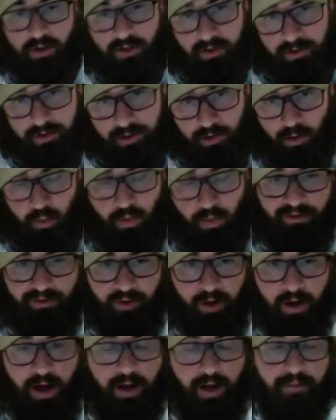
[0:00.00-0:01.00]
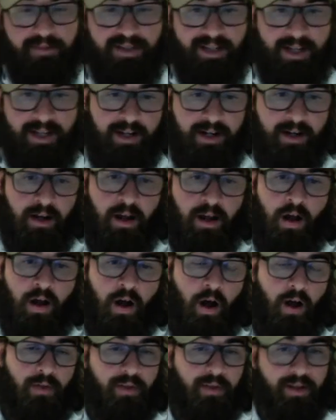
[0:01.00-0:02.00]
The Little River comes in
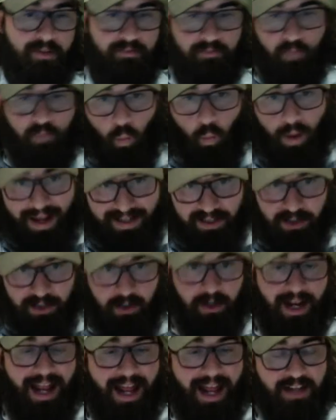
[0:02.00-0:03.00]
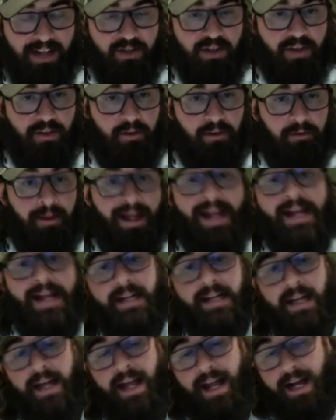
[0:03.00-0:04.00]
on the western edge of the
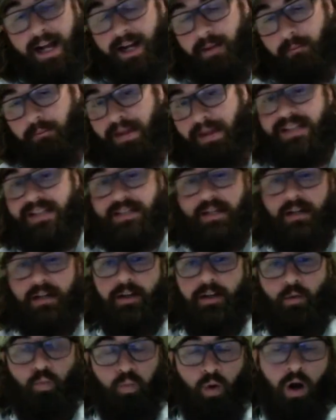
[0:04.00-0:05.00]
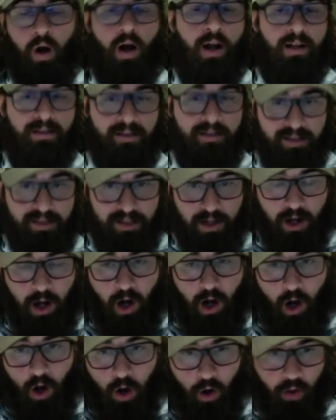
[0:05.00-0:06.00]
lake and it basically runs
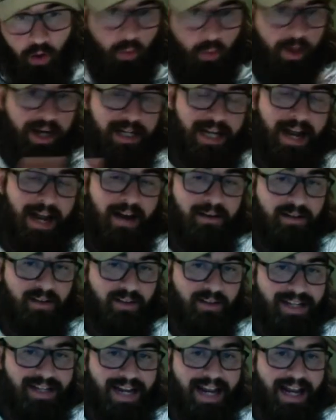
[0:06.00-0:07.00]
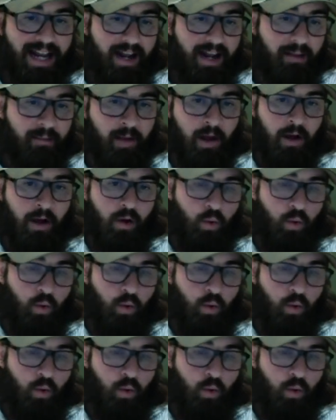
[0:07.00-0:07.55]
all the way down to the dam